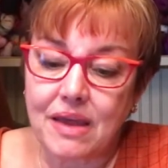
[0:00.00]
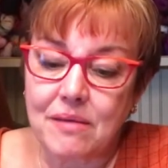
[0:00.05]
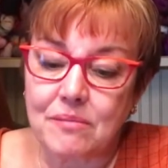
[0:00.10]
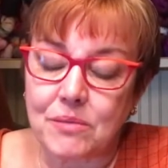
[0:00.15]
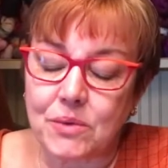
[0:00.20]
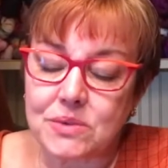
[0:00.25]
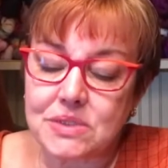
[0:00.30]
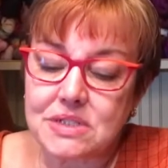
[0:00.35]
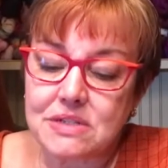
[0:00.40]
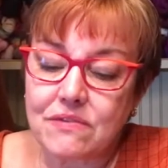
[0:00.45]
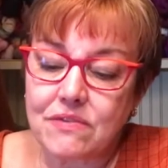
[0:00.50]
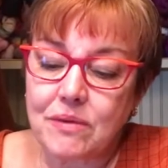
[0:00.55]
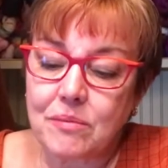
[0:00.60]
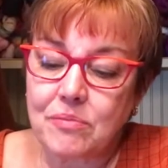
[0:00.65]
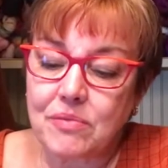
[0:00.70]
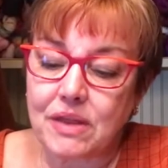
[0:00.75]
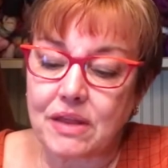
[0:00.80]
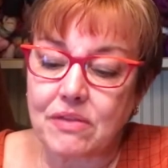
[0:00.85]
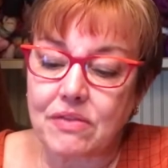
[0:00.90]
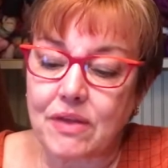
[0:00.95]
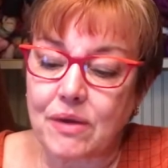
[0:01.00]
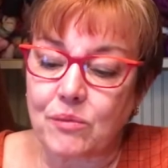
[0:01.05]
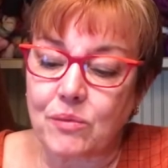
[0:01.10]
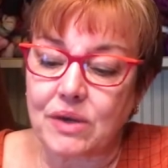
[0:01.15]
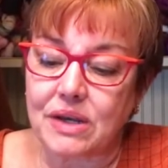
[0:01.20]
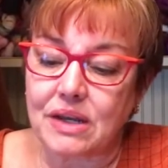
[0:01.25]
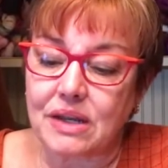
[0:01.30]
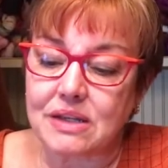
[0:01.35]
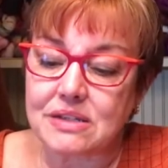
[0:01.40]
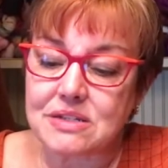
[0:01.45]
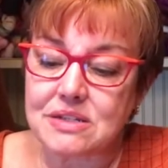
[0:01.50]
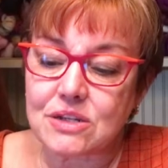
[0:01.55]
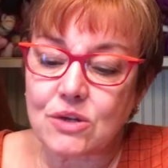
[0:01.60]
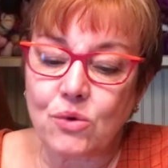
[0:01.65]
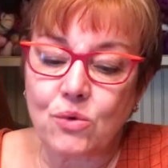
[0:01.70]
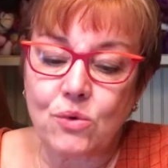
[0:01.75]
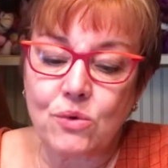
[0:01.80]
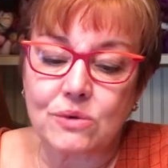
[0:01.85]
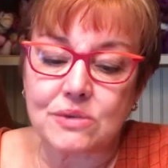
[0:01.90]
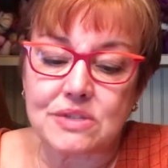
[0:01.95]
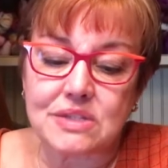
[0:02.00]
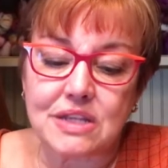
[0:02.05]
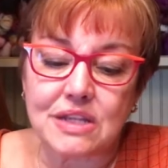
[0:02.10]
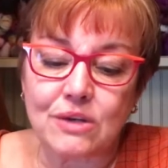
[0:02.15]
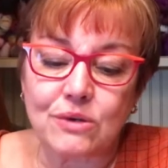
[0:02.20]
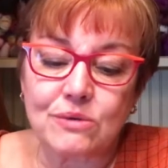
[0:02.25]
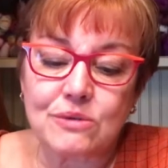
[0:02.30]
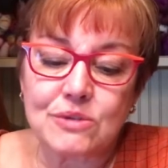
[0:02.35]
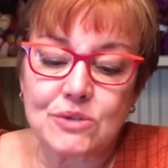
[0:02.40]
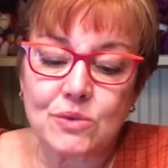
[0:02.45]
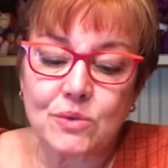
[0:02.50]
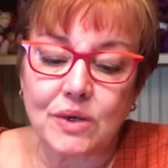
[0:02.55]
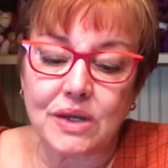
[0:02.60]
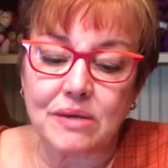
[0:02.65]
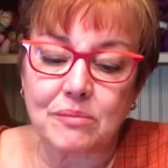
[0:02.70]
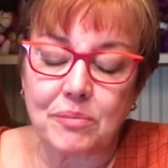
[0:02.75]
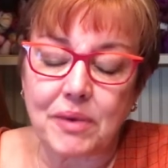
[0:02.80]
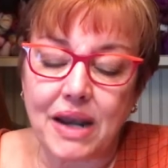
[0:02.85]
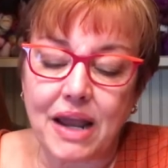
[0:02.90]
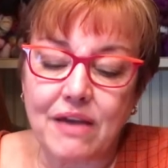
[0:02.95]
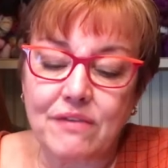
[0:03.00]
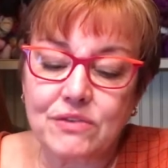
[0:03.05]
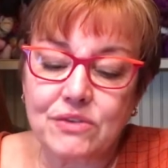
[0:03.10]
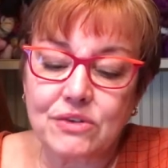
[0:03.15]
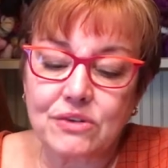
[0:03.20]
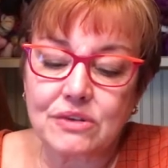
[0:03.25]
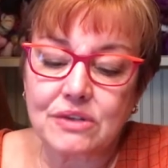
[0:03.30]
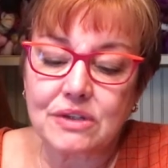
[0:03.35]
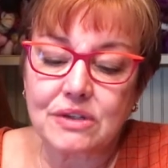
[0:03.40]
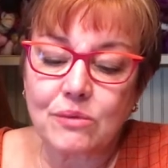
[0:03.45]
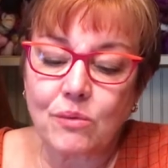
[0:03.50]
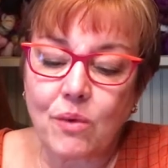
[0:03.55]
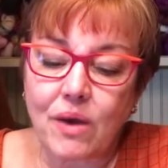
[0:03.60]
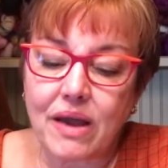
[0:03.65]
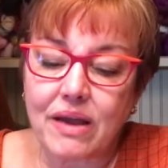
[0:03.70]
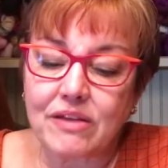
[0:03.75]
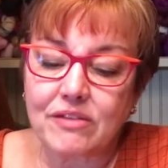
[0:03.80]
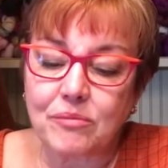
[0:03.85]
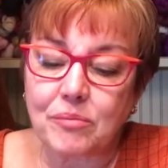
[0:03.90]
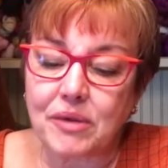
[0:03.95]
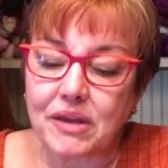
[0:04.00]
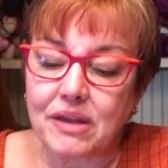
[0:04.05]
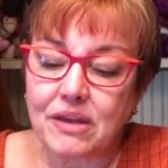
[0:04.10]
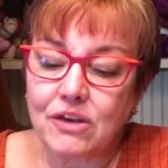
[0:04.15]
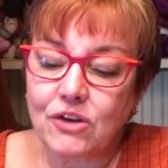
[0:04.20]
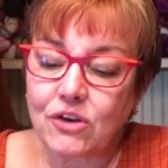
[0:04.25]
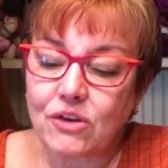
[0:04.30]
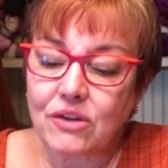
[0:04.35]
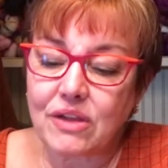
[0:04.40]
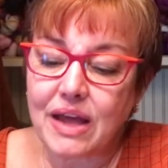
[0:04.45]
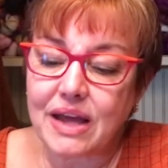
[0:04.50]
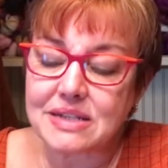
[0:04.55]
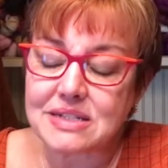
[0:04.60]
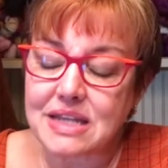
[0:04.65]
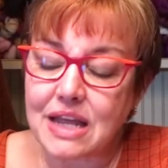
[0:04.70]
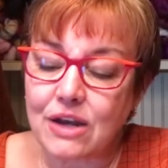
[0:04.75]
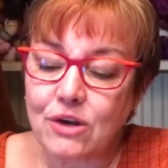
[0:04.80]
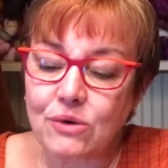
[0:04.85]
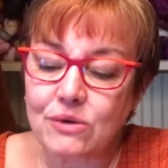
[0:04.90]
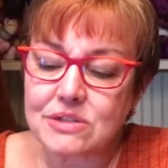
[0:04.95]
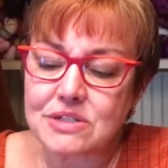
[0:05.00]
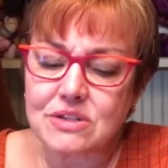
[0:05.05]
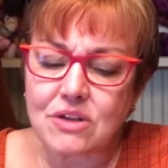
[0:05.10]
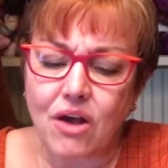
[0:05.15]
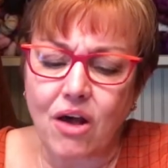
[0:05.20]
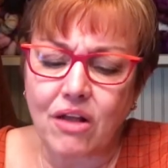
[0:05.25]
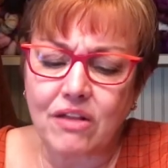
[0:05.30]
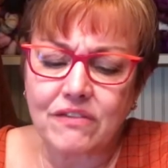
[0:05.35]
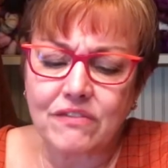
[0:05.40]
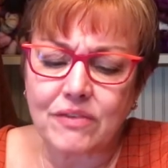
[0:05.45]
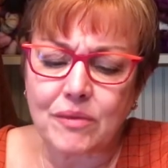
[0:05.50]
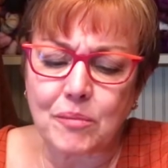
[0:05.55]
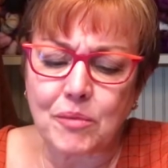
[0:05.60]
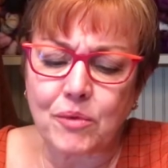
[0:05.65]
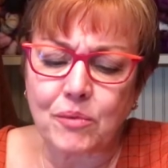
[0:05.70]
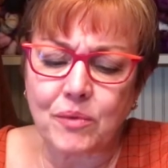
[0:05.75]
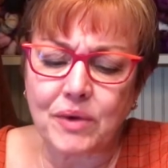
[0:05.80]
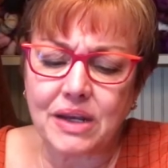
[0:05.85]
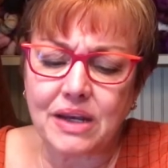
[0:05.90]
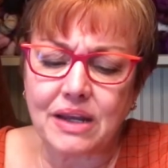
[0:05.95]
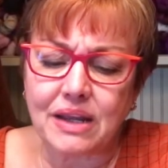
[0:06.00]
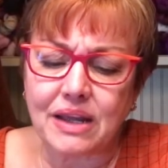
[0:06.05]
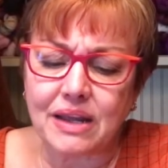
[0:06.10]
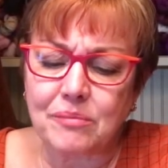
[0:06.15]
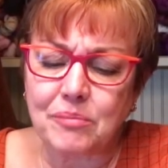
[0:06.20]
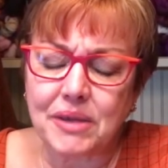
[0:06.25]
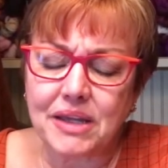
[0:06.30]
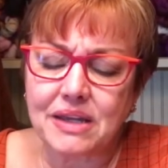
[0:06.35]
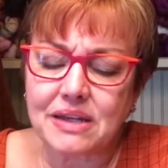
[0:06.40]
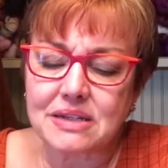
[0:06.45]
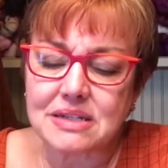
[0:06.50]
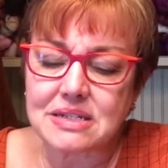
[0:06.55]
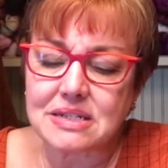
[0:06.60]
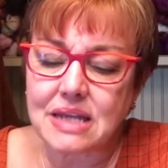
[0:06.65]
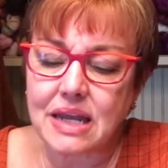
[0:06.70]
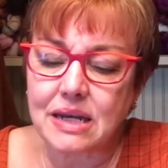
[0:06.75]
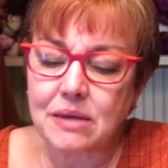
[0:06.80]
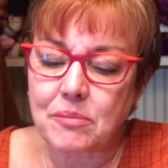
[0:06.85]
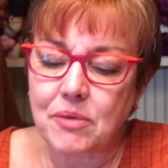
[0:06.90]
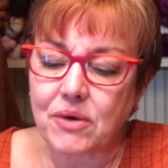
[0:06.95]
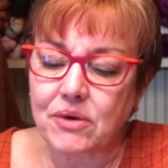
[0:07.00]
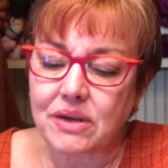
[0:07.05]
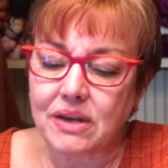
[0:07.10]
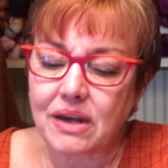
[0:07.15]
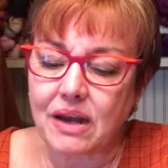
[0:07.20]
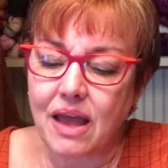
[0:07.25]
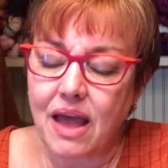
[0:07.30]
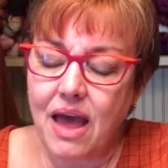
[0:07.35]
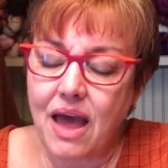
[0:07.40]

Most of them think that reading isn't cool, so they don't do it. But after a little while being in your class, I noticed all of them are reading and being excited about it.